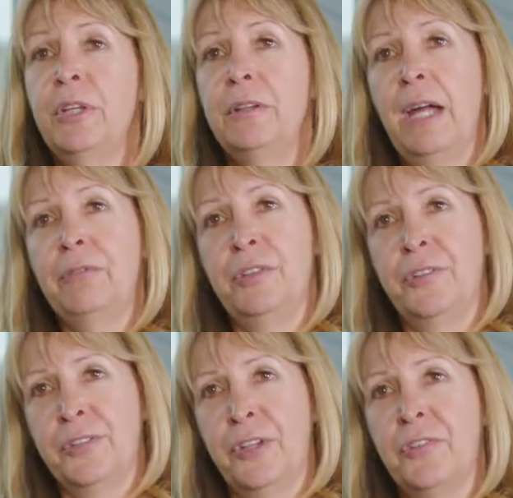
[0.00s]
don't have to
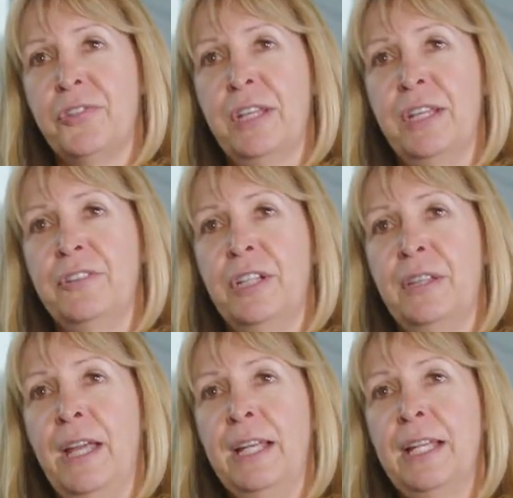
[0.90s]
discuss it,
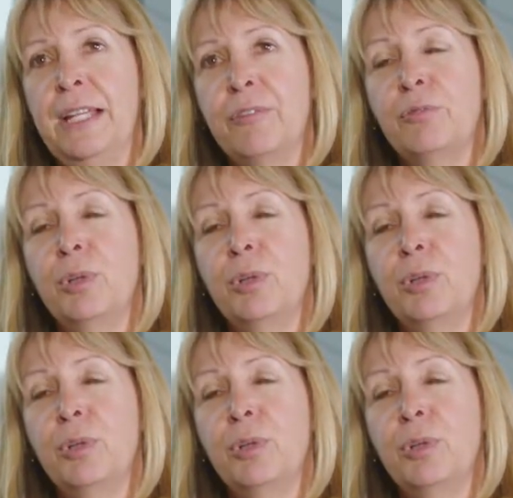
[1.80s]
and that leaves